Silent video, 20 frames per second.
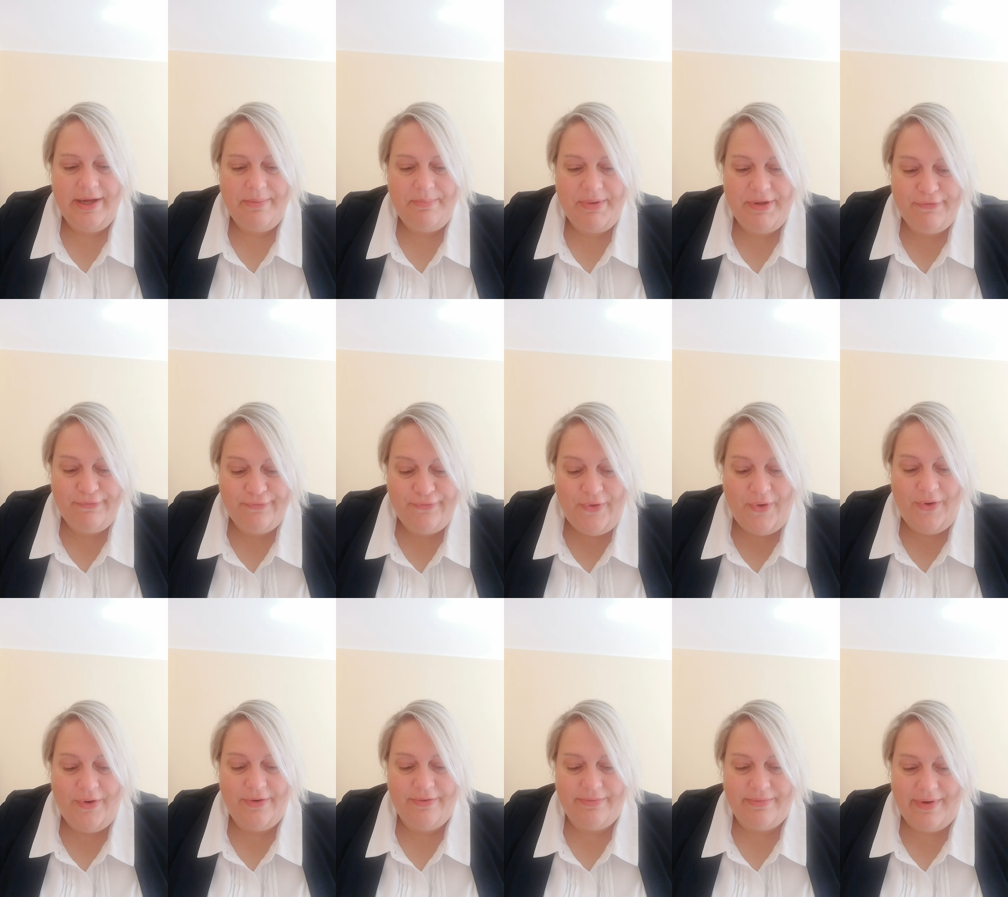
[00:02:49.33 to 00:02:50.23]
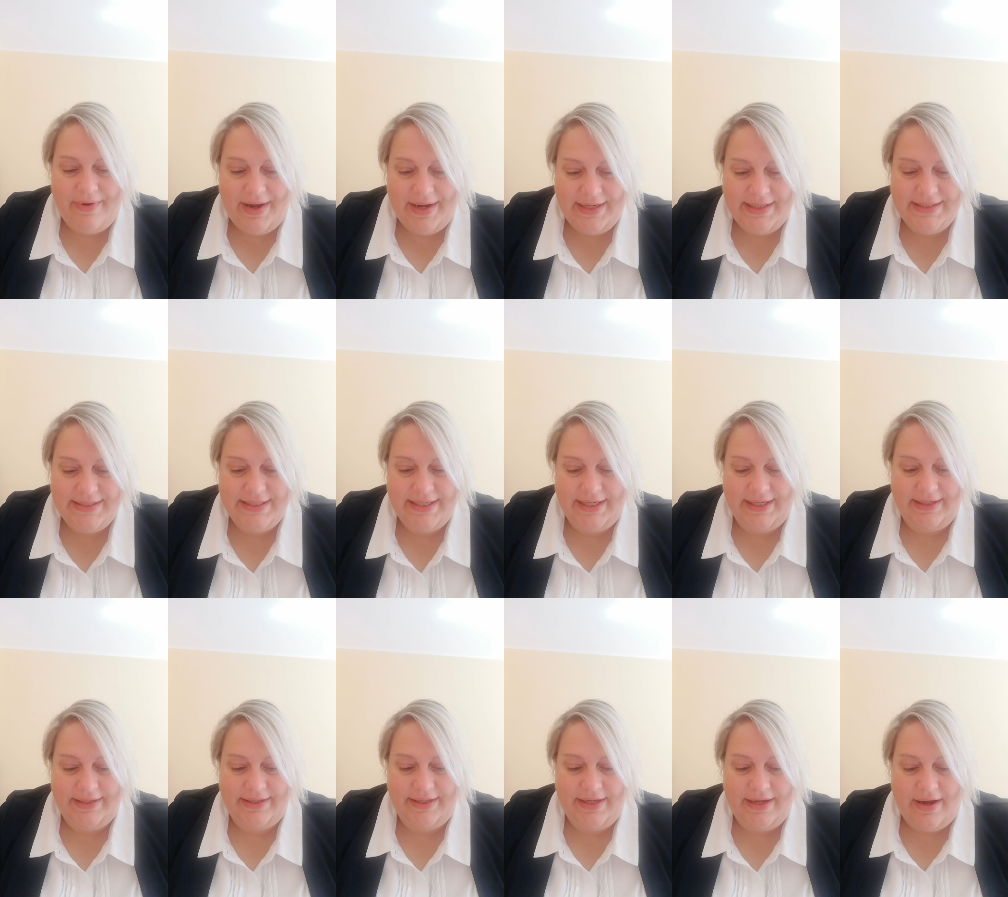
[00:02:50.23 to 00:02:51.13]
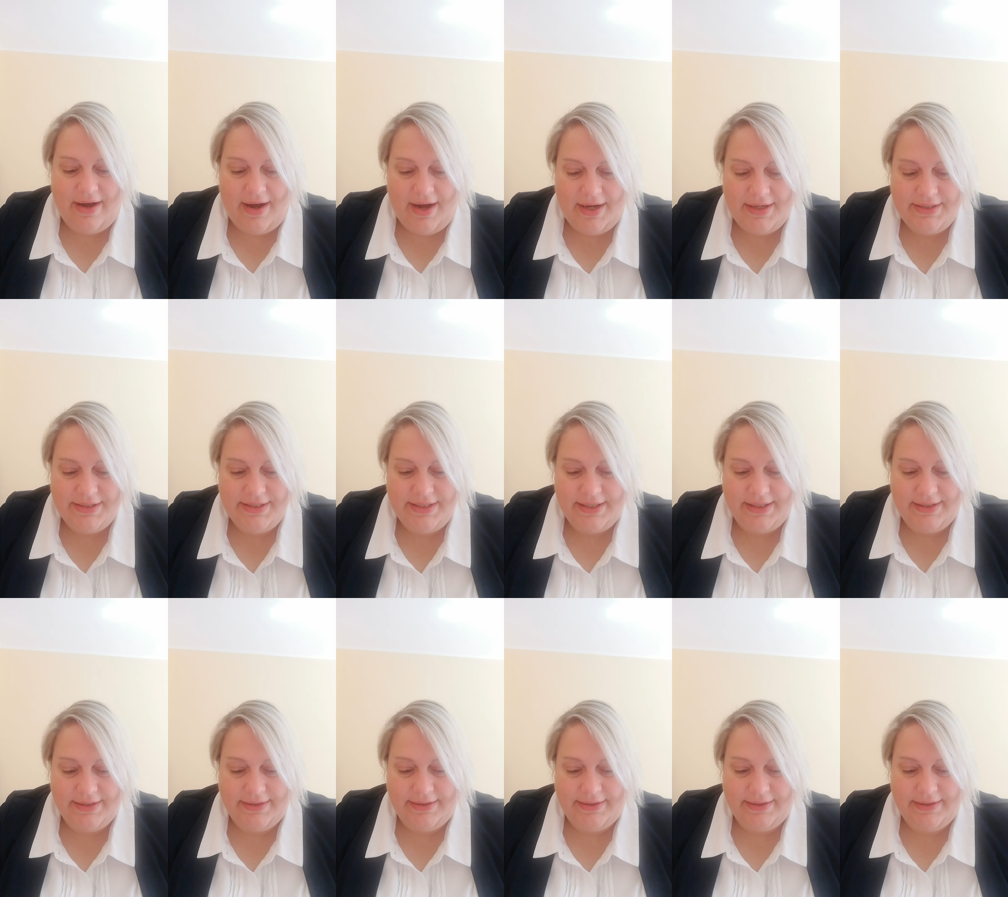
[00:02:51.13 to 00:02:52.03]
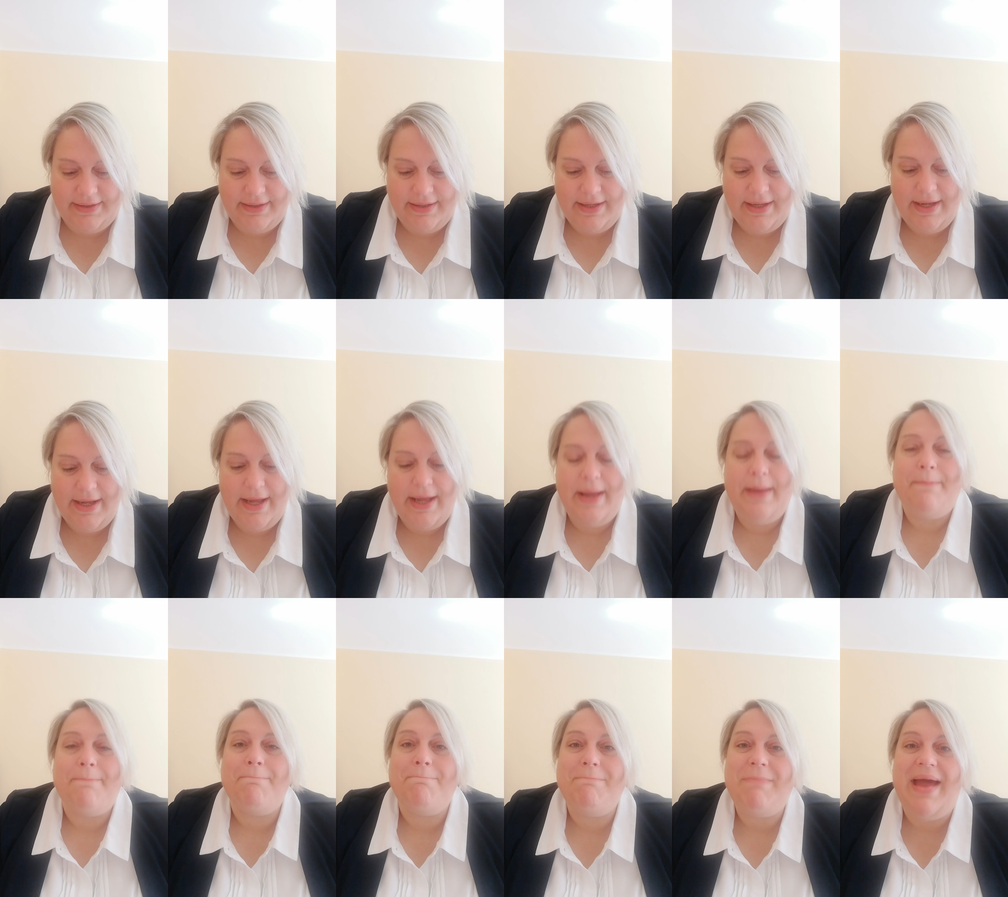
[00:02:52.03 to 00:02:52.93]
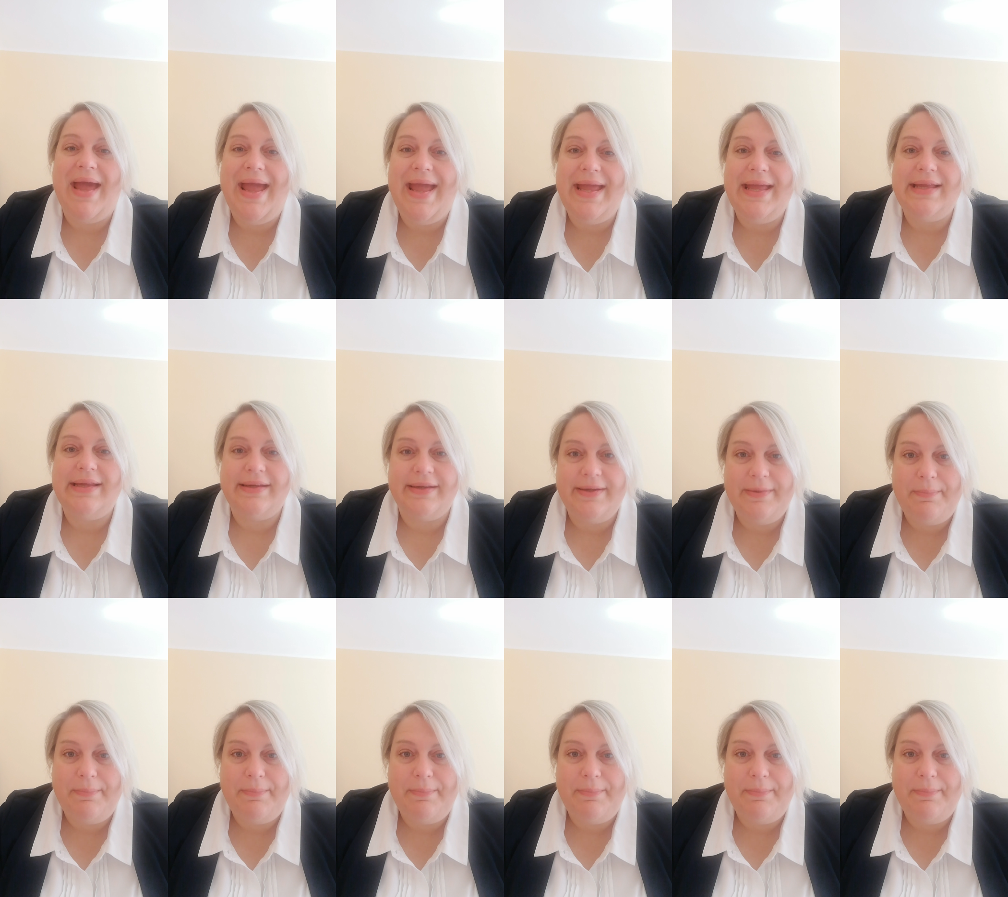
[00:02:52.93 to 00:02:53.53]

Before writing the article, make a